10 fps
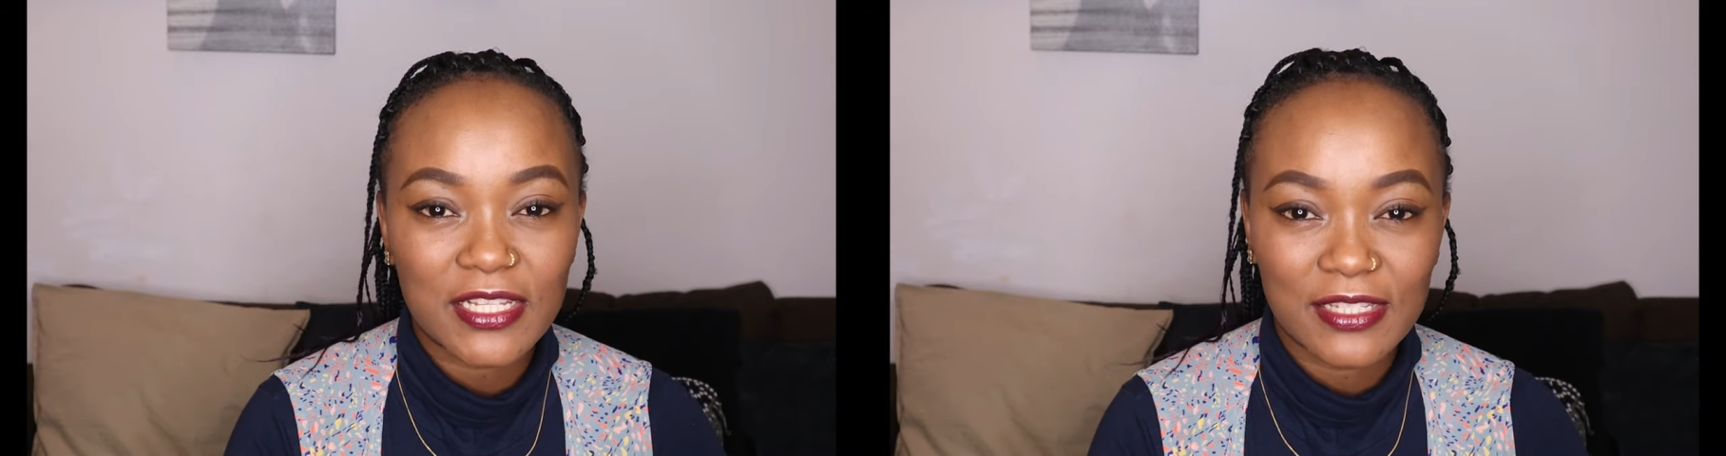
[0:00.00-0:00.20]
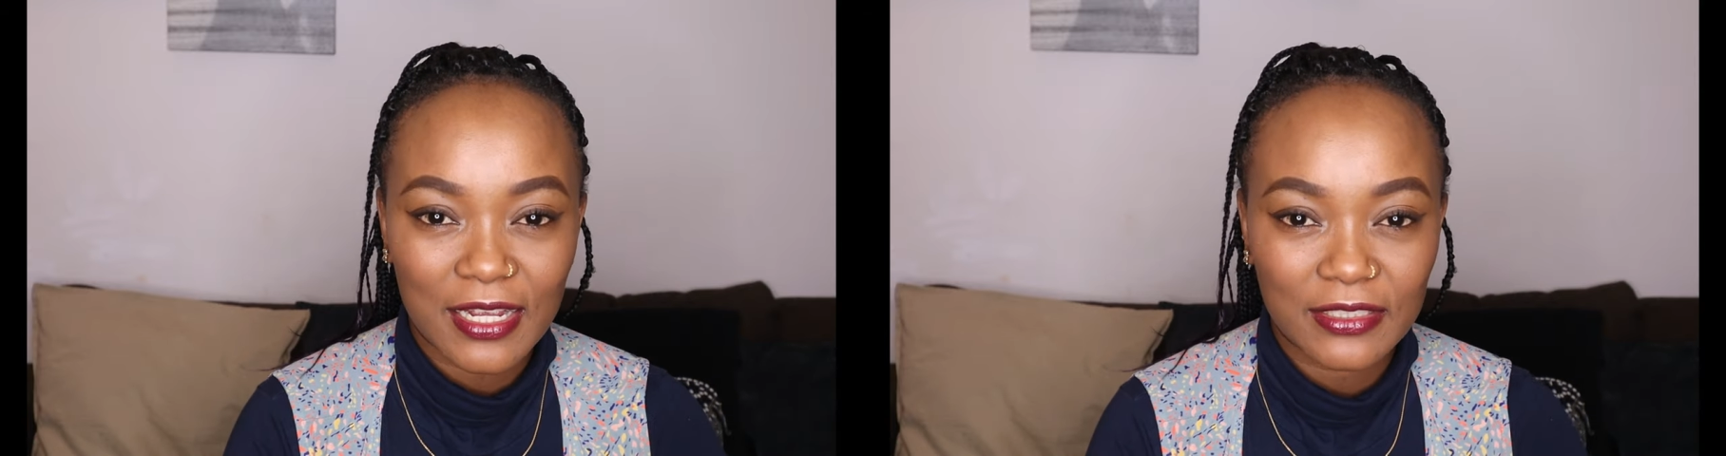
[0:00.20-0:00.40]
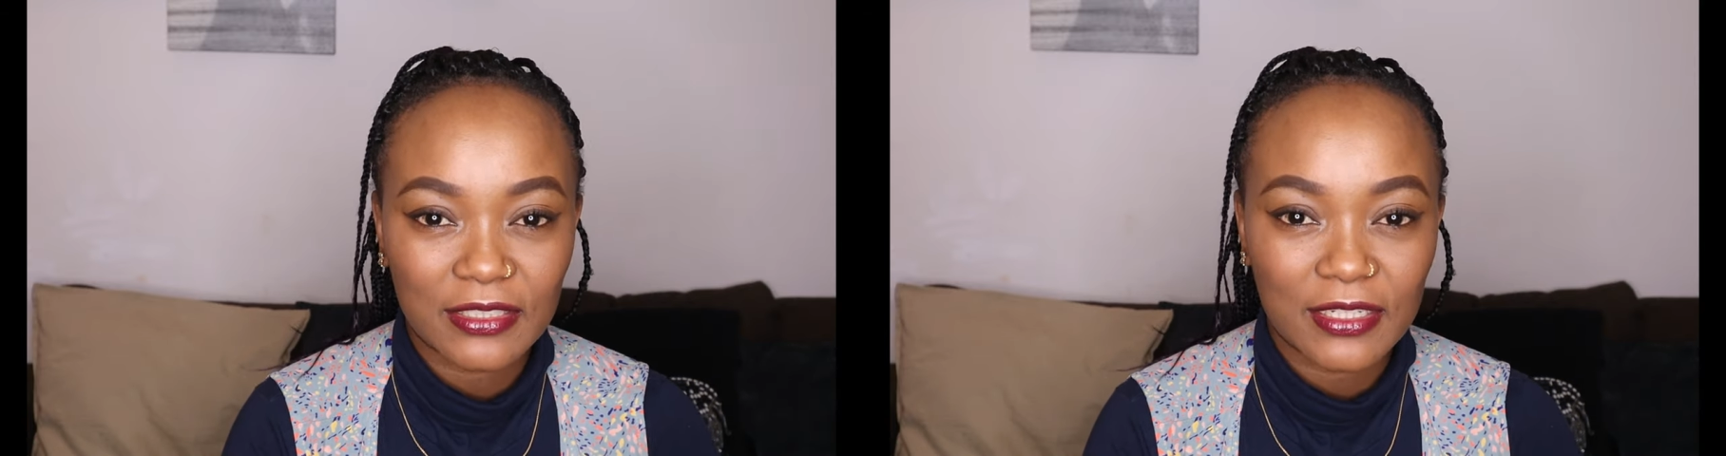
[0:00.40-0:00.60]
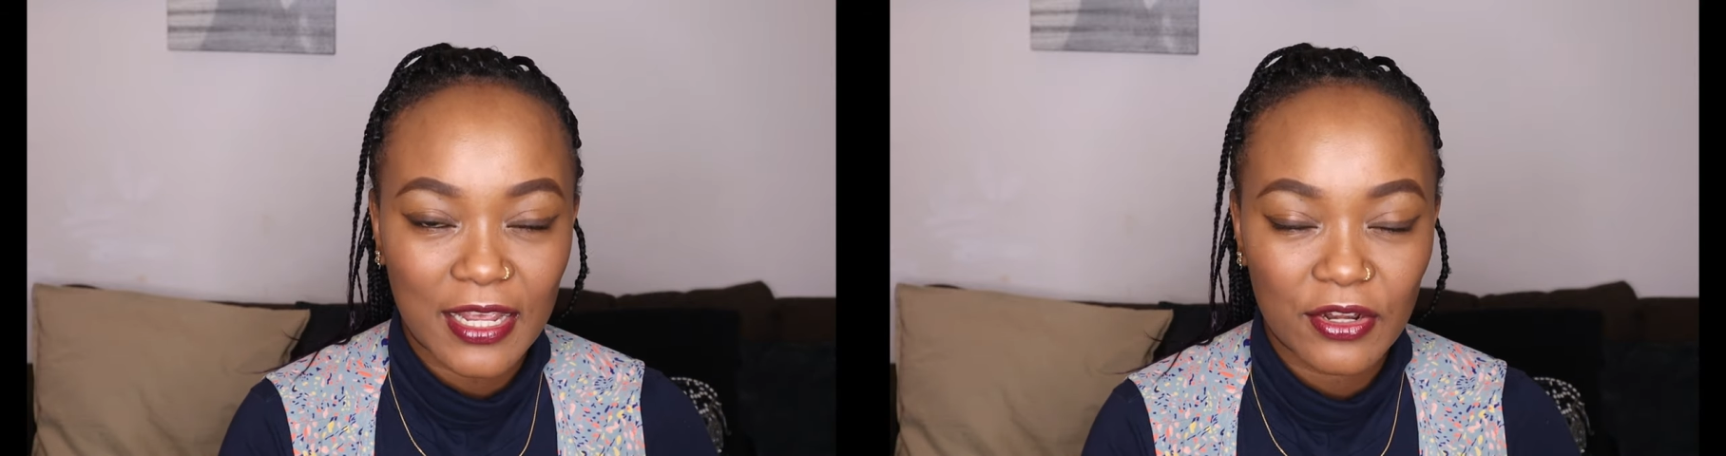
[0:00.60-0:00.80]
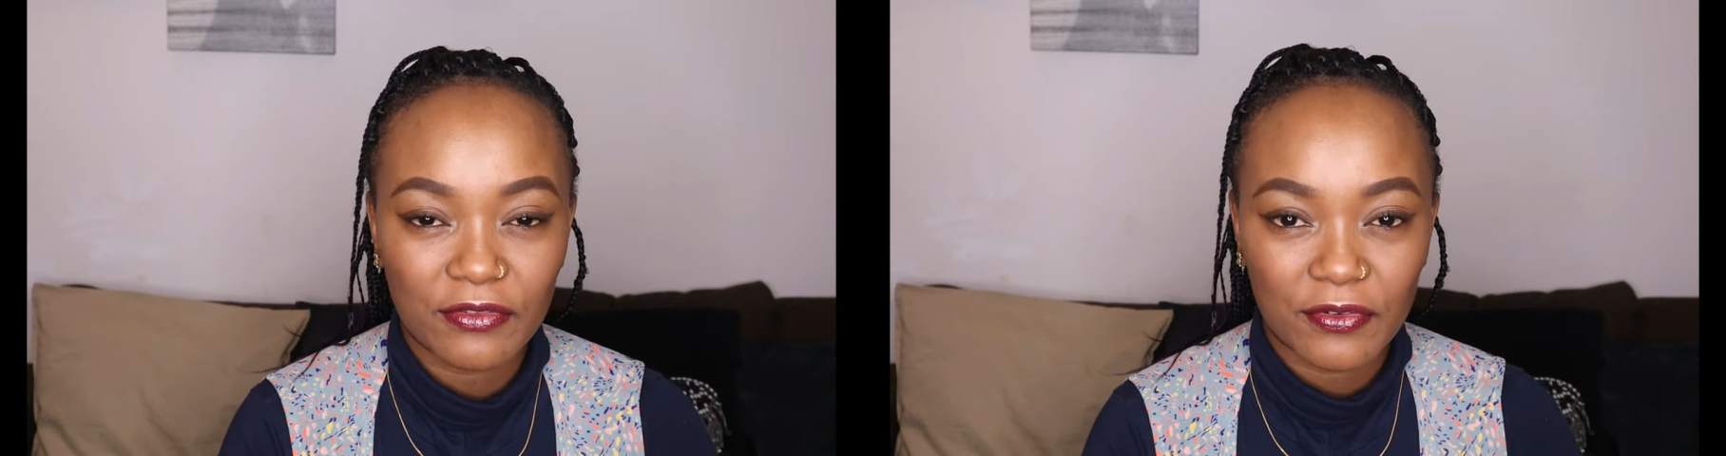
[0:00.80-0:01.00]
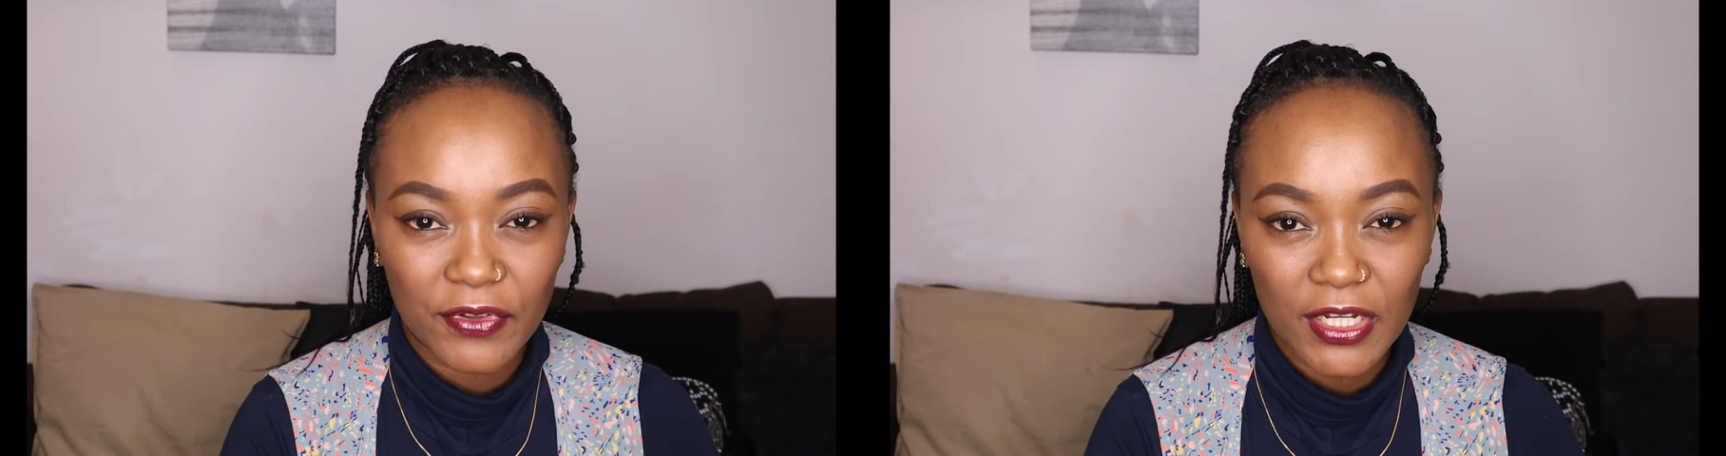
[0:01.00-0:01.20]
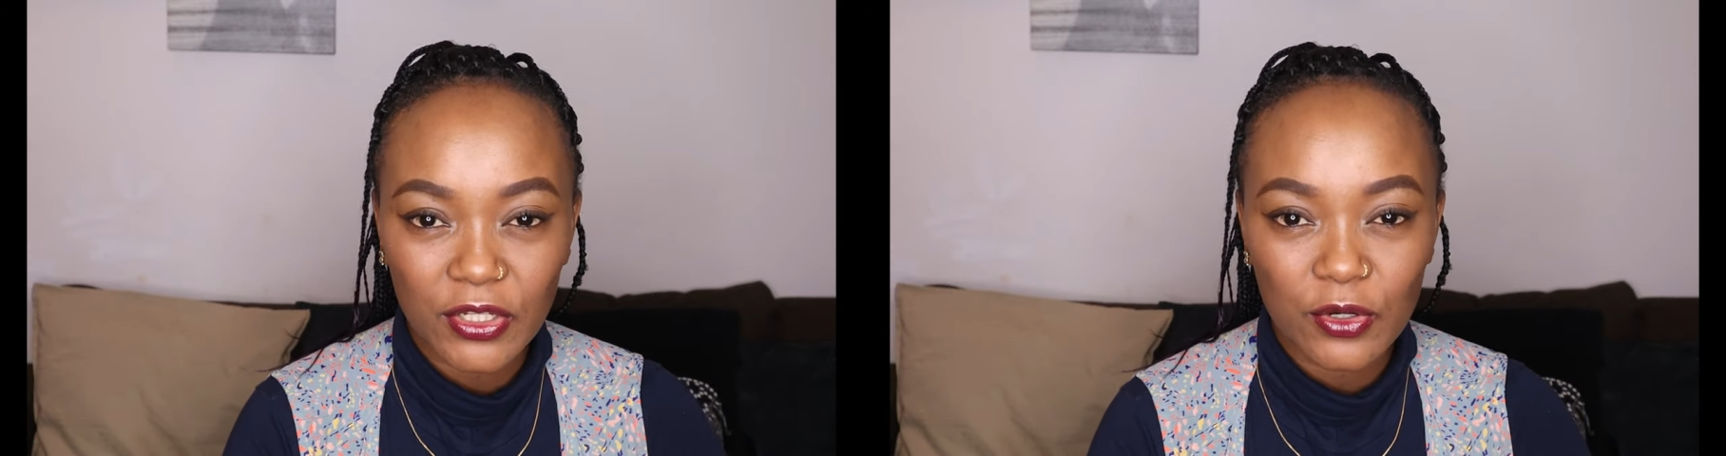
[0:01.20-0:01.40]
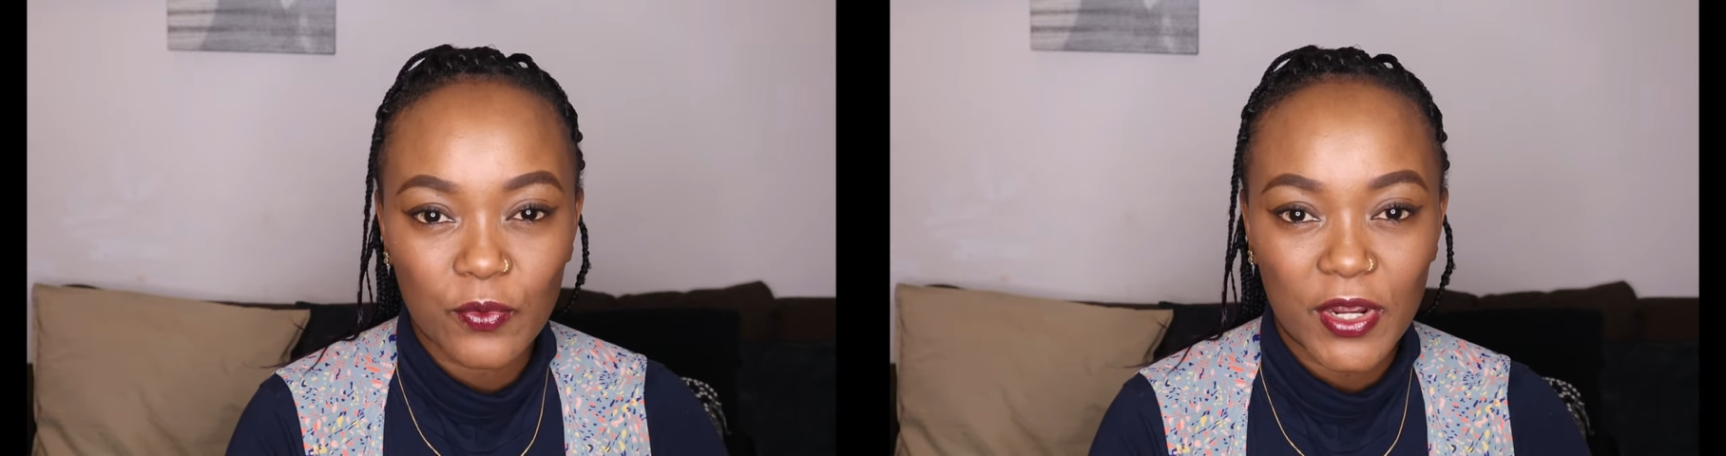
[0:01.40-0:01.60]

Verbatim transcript: such kind of a video